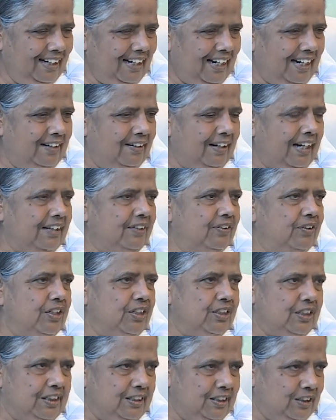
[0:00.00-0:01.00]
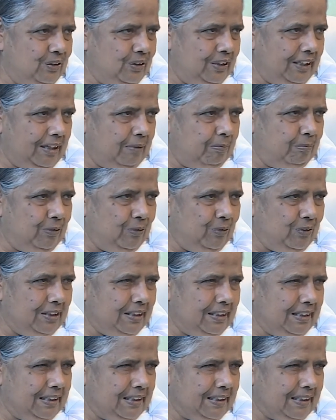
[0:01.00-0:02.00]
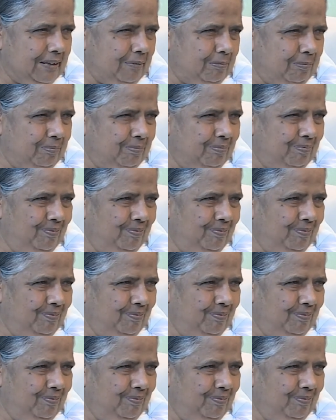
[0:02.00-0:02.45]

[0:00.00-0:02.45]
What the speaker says: and that reaches to the immune system.